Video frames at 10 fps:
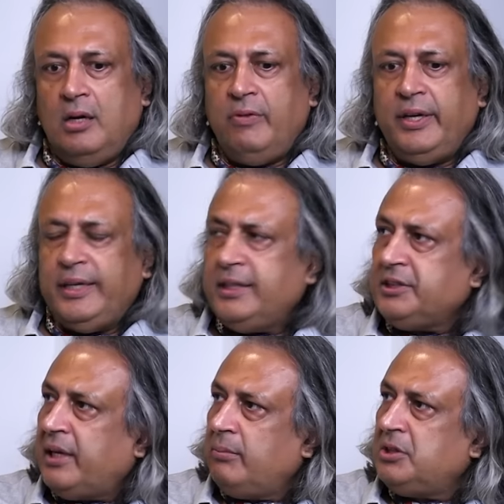We
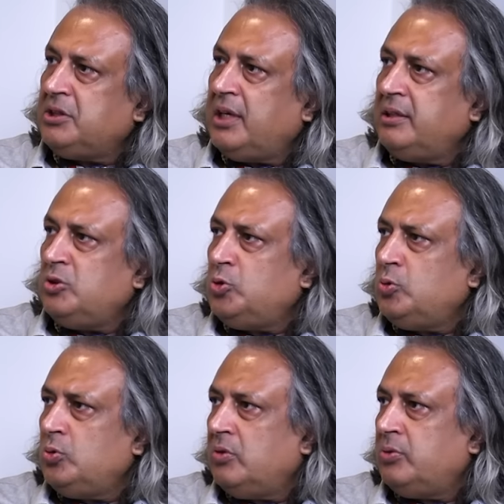re-established that in
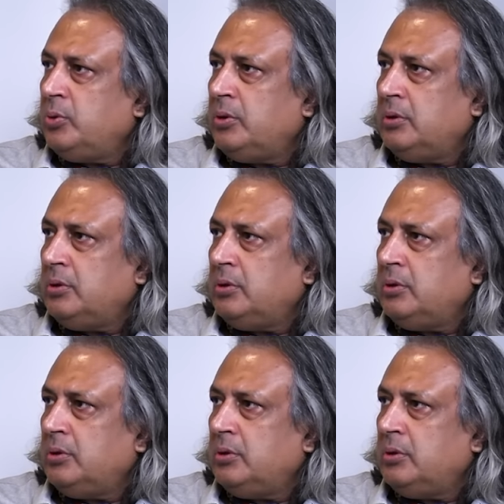June of